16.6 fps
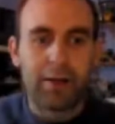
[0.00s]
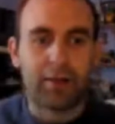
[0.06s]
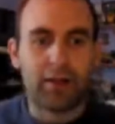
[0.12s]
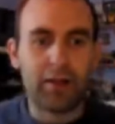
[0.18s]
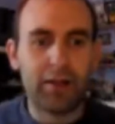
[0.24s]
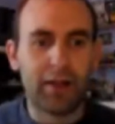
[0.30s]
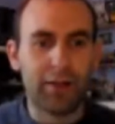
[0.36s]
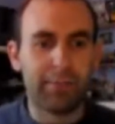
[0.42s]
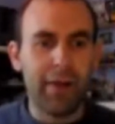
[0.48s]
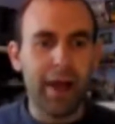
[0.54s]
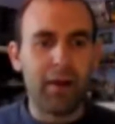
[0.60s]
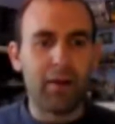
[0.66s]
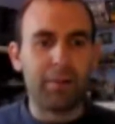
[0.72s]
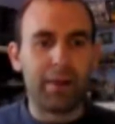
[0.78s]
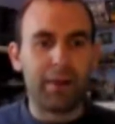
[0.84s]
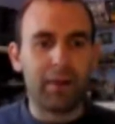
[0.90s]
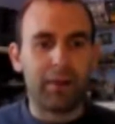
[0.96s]
Right, so you
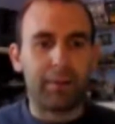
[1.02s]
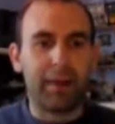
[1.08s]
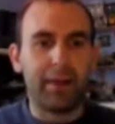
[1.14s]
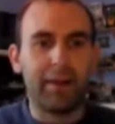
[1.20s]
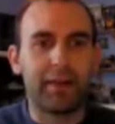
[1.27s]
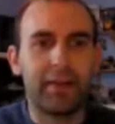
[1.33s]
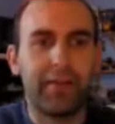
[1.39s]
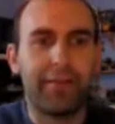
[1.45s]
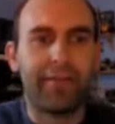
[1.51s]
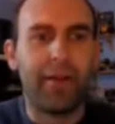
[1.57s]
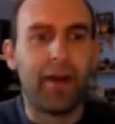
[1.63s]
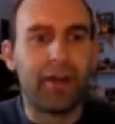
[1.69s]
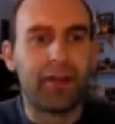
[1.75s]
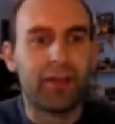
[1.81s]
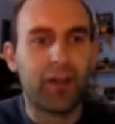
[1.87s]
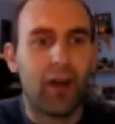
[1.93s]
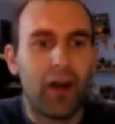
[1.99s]
got to bear with me a little bit. This is
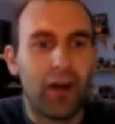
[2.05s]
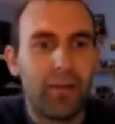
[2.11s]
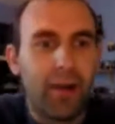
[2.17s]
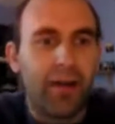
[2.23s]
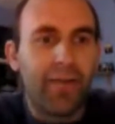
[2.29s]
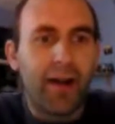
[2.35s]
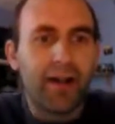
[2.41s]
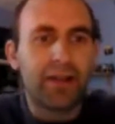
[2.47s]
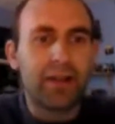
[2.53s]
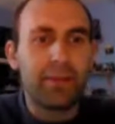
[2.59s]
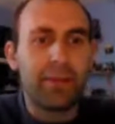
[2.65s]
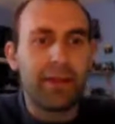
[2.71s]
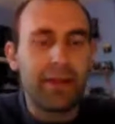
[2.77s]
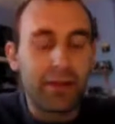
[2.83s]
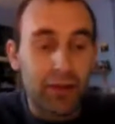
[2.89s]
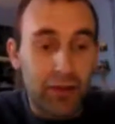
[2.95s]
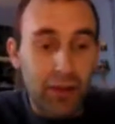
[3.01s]
the first time I've
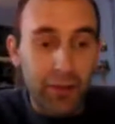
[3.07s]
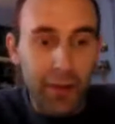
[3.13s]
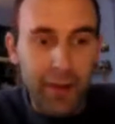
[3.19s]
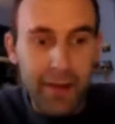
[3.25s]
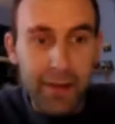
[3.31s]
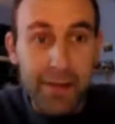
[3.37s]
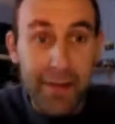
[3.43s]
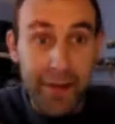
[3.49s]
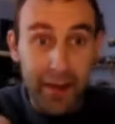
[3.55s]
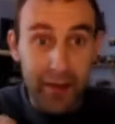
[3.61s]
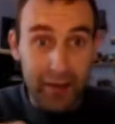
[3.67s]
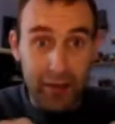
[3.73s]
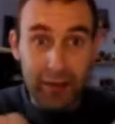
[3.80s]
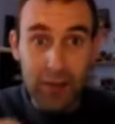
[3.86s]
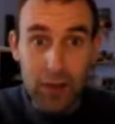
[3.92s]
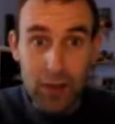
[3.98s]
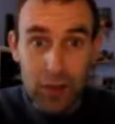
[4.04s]
actually been doing
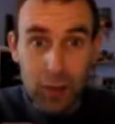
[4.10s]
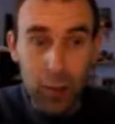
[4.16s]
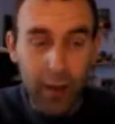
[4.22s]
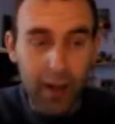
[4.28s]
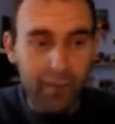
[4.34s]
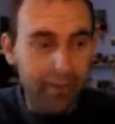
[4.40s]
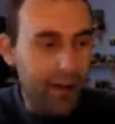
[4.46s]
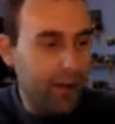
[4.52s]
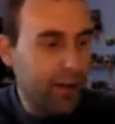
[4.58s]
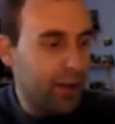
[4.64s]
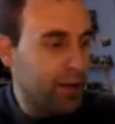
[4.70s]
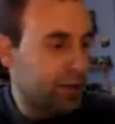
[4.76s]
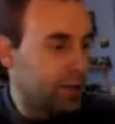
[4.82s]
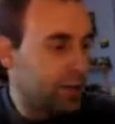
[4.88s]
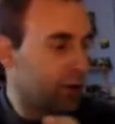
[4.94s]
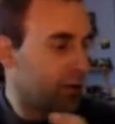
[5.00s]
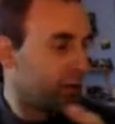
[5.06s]
this new way around. I
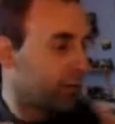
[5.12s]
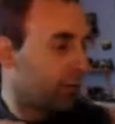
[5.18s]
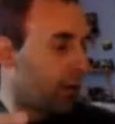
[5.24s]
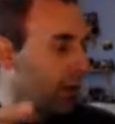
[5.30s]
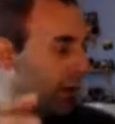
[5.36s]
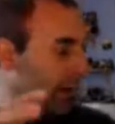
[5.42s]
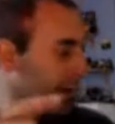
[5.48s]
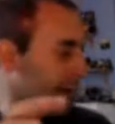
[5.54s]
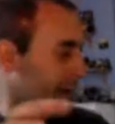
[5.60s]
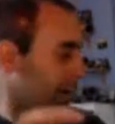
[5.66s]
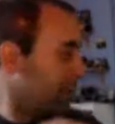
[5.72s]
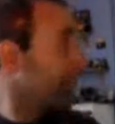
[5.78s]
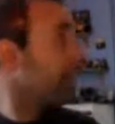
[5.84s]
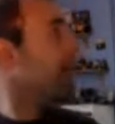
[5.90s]
used to use my